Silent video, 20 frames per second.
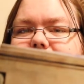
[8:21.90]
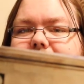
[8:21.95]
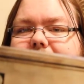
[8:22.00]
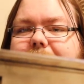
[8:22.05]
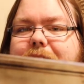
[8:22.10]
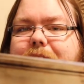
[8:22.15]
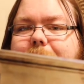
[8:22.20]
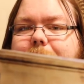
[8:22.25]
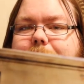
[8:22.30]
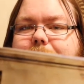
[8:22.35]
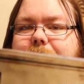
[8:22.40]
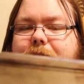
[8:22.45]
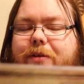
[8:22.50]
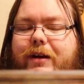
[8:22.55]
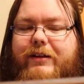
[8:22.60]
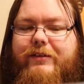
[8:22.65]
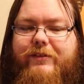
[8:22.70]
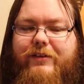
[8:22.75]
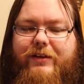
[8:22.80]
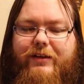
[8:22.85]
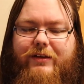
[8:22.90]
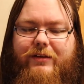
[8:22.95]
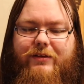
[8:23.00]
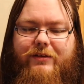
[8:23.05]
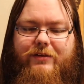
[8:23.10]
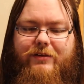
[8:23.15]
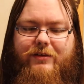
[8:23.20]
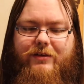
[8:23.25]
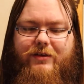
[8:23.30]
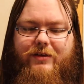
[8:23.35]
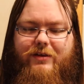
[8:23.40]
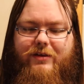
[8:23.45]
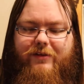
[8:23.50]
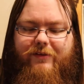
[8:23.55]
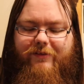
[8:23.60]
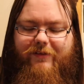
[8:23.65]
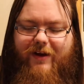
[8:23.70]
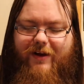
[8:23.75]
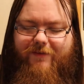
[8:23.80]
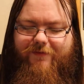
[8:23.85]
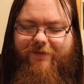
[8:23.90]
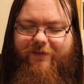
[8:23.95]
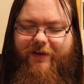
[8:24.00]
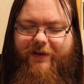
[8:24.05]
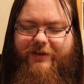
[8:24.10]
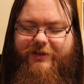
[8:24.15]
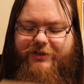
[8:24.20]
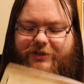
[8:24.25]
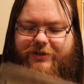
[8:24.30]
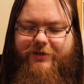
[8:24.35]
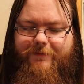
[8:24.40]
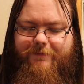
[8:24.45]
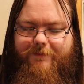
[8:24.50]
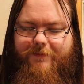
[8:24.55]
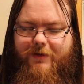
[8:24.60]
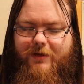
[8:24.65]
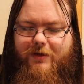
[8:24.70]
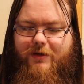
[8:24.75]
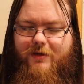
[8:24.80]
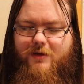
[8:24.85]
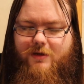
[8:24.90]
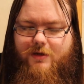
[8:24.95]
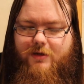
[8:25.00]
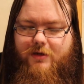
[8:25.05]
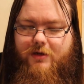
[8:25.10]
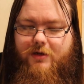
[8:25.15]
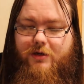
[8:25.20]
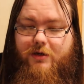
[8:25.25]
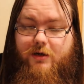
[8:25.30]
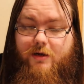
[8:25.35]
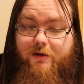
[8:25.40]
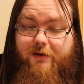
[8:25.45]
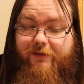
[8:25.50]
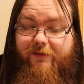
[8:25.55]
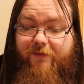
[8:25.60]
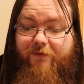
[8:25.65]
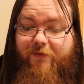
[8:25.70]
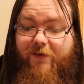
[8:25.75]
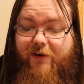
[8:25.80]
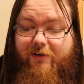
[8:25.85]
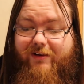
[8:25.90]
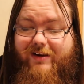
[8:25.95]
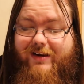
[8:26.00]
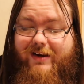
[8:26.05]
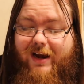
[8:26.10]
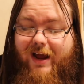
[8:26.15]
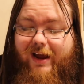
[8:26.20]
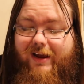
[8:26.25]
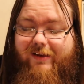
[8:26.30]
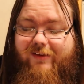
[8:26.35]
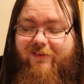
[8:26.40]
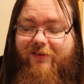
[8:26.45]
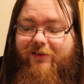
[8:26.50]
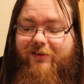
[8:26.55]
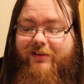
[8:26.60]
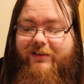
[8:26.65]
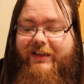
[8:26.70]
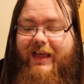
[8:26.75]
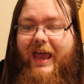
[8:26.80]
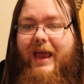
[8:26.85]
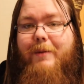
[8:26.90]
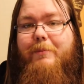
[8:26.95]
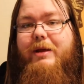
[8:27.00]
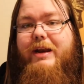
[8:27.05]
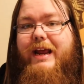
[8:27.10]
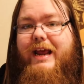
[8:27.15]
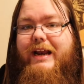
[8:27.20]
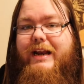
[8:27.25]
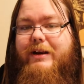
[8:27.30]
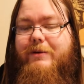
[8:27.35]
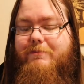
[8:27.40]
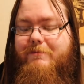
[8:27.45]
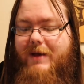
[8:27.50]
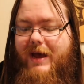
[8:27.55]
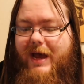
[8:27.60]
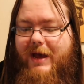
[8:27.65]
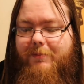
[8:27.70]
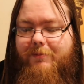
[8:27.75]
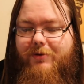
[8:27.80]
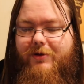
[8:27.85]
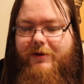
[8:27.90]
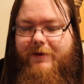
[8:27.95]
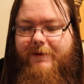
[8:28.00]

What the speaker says: line up correctly. It's not flush. It's a very nice laminated map,